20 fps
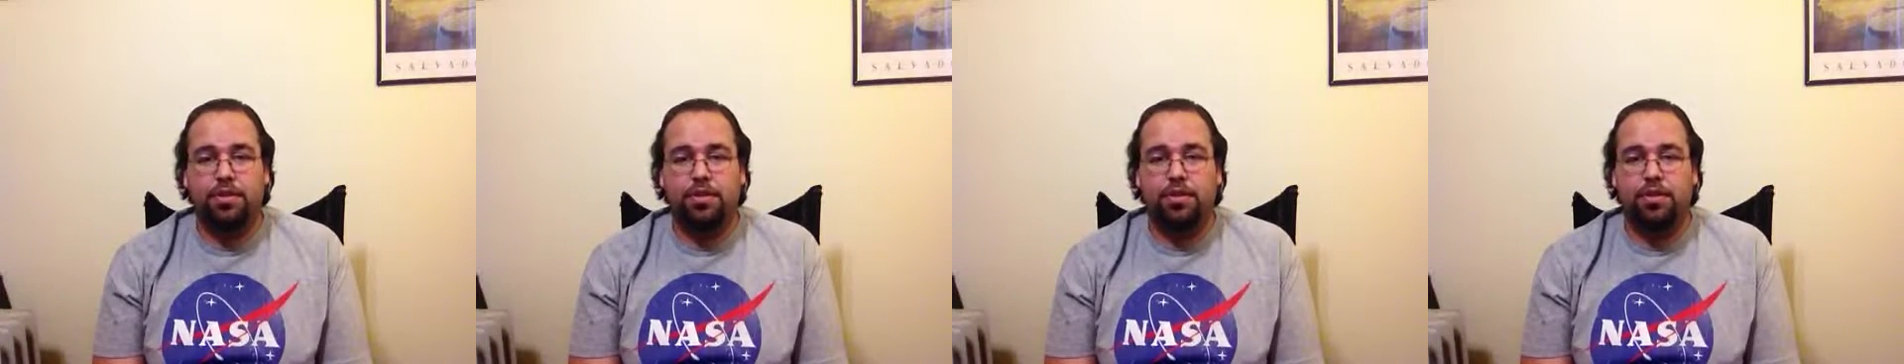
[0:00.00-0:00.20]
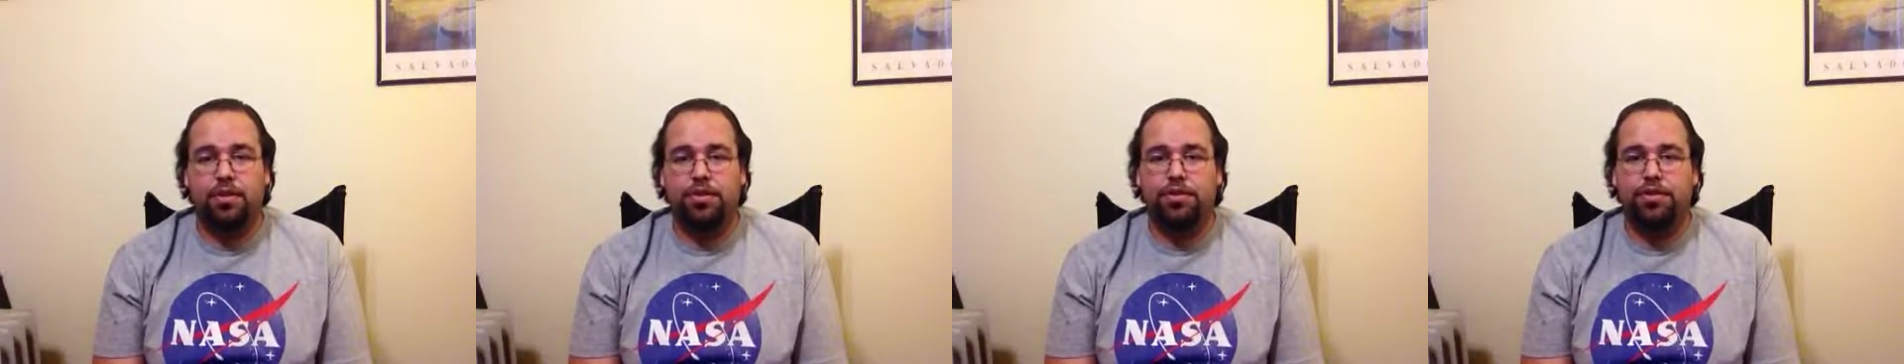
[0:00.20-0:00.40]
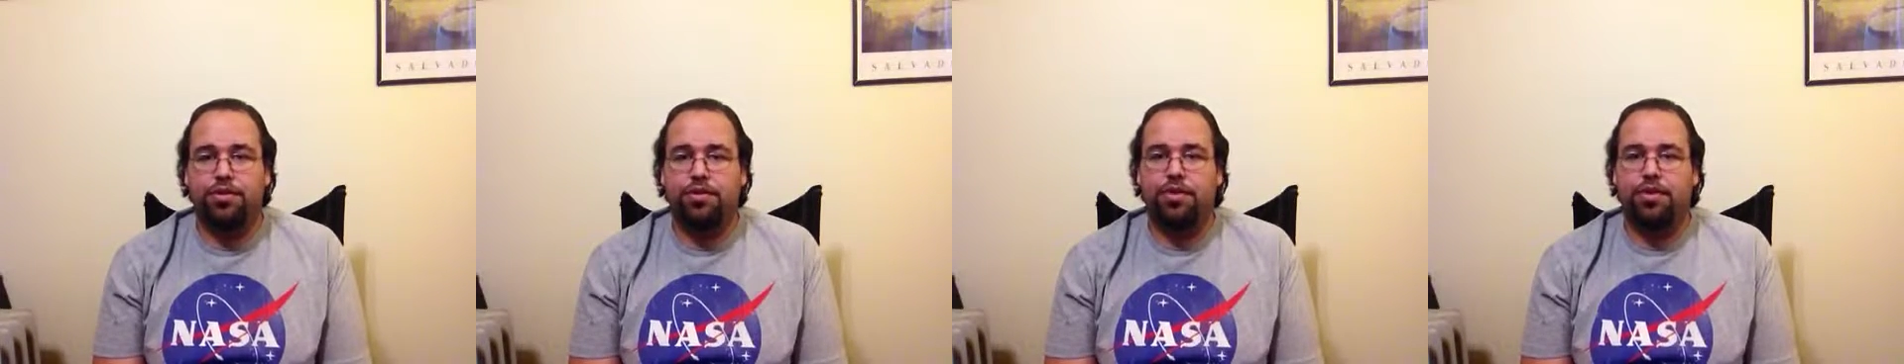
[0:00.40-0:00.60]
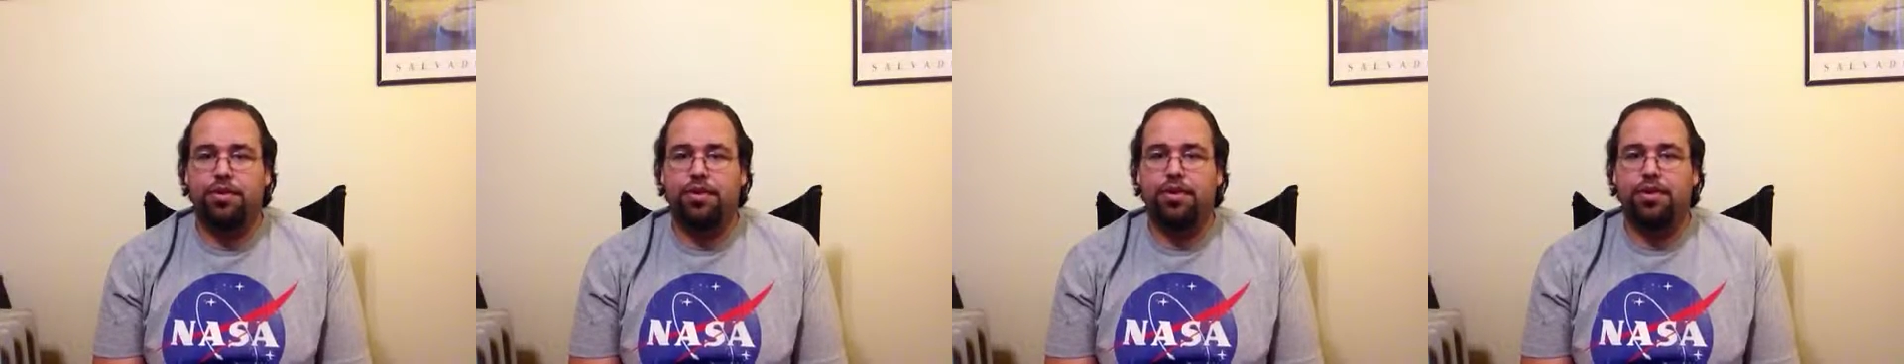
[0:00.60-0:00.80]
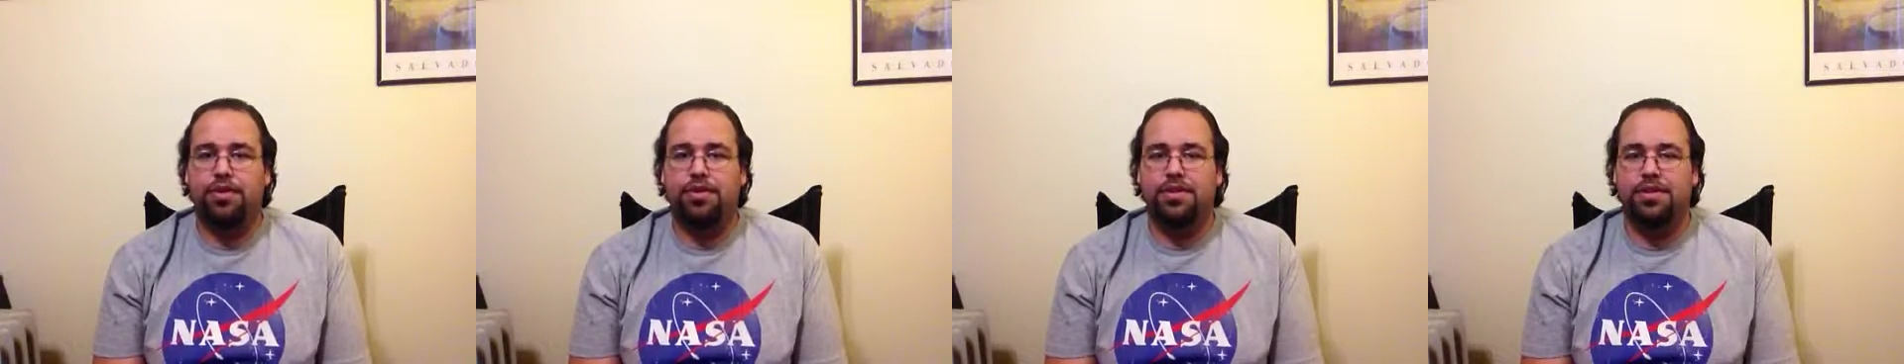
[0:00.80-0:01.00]
or
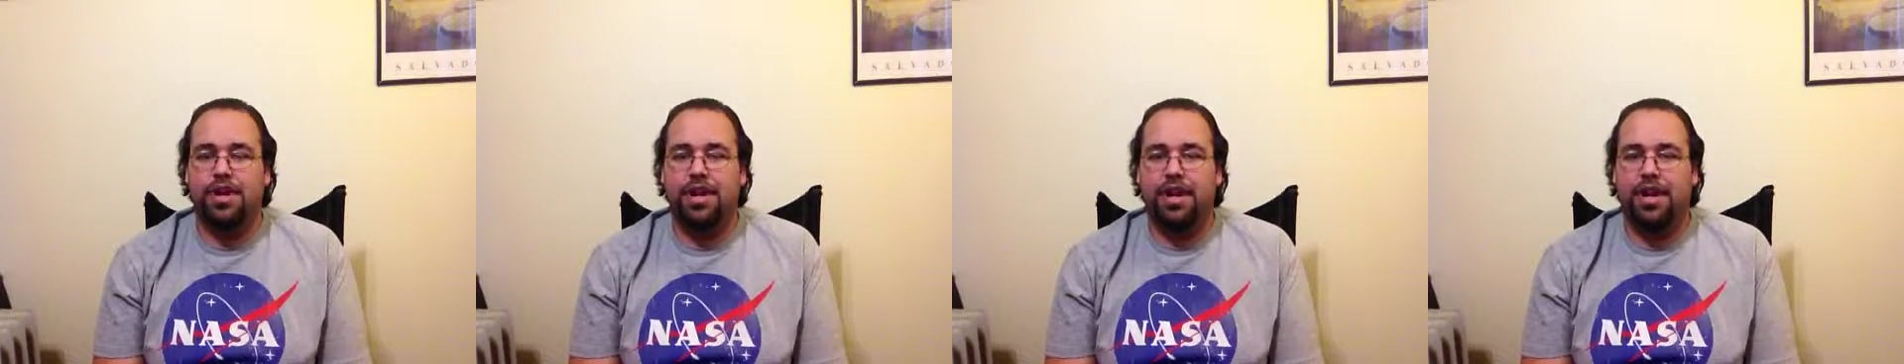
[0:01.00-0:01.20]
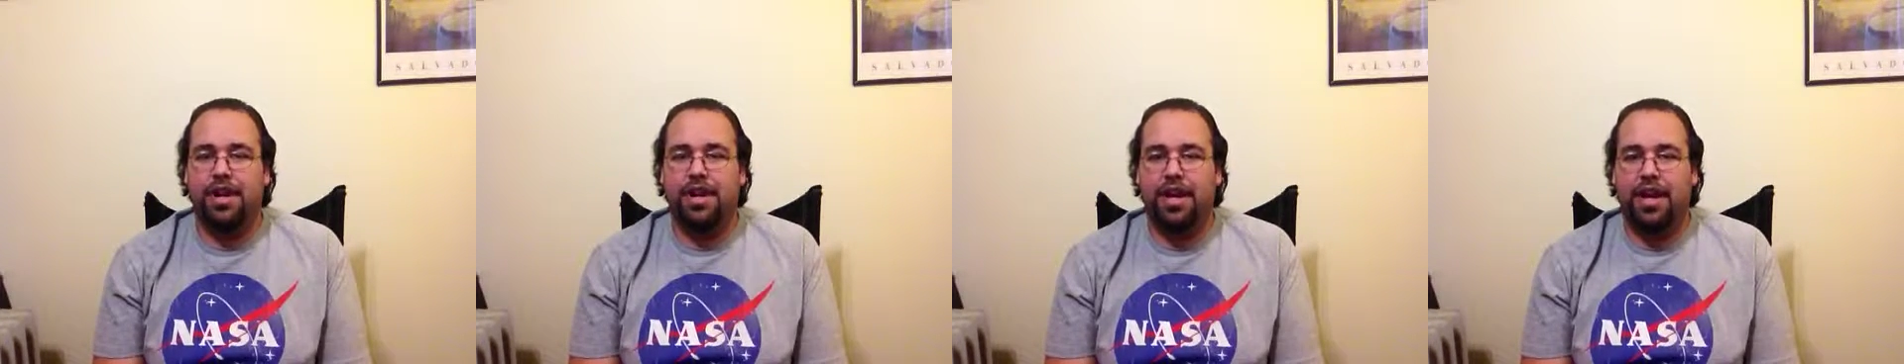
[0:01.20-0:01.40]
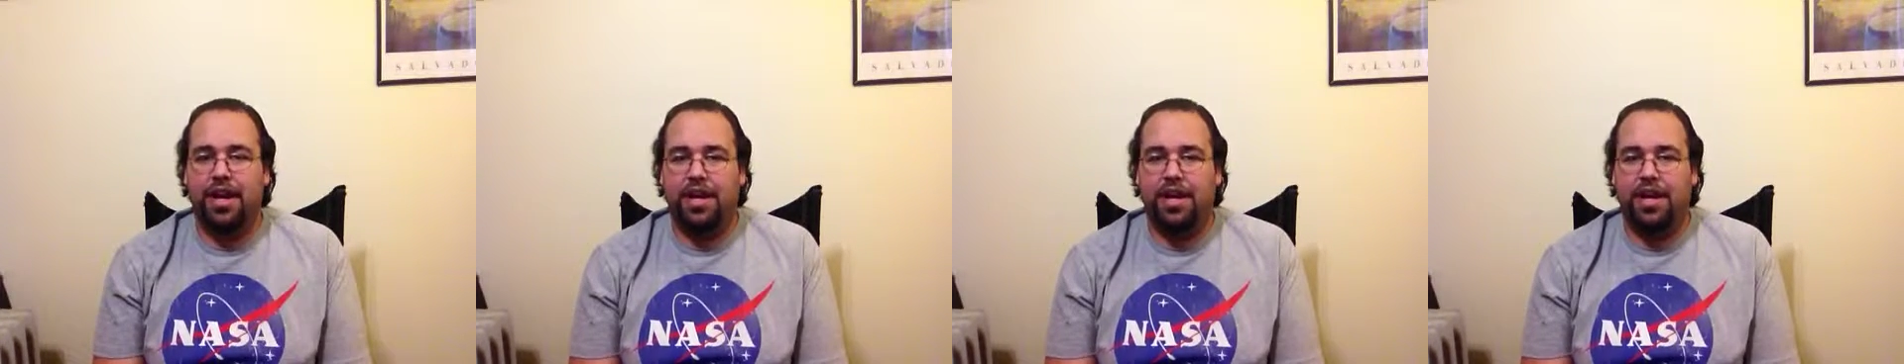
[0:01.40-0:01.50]
tutorials on